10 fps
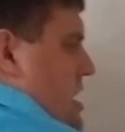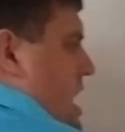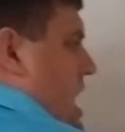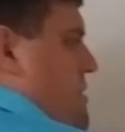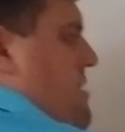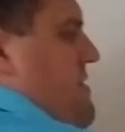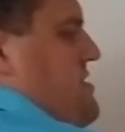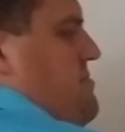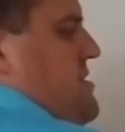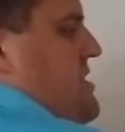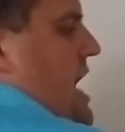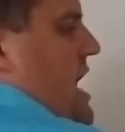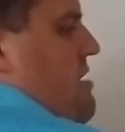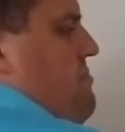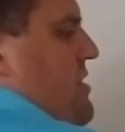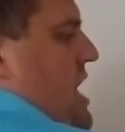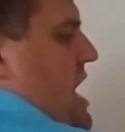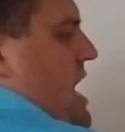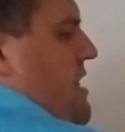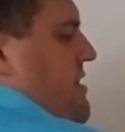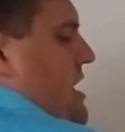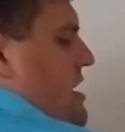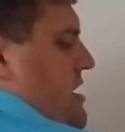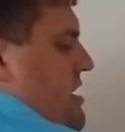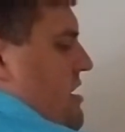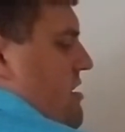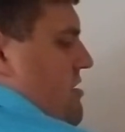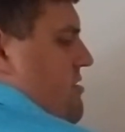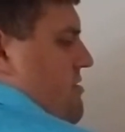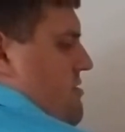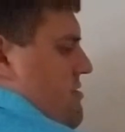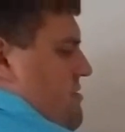And we have some scatter plot that, you know,